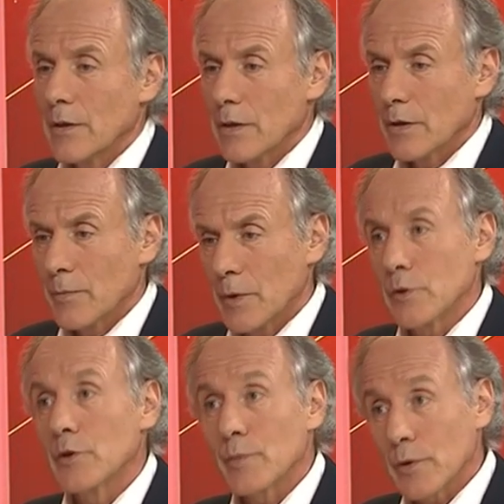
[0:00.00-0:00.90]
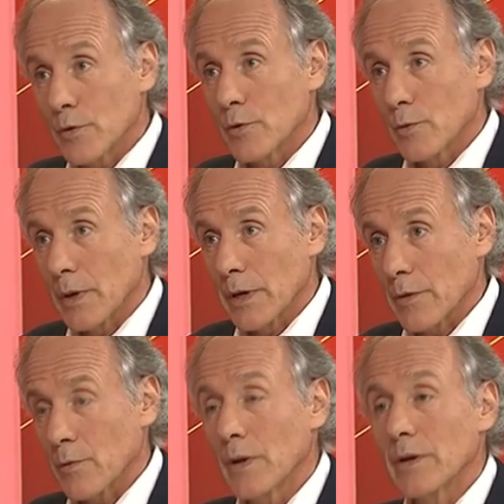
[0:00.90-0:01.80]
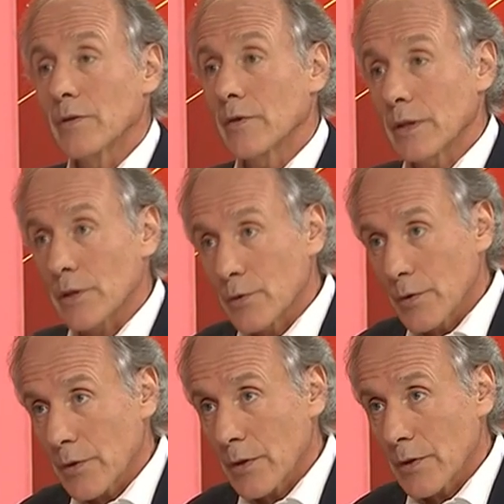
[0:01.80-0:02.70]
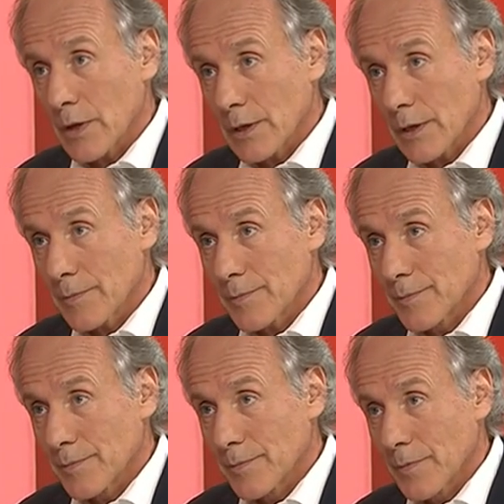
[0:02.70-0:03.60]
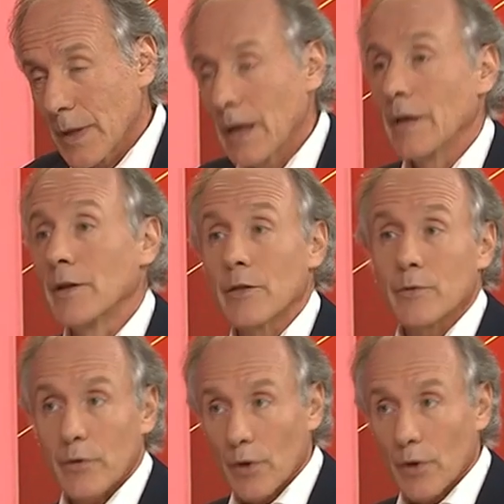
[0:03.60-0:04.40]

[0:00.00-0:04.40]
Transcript: can be interpreted two ways. One is the electricity sector, and the other is the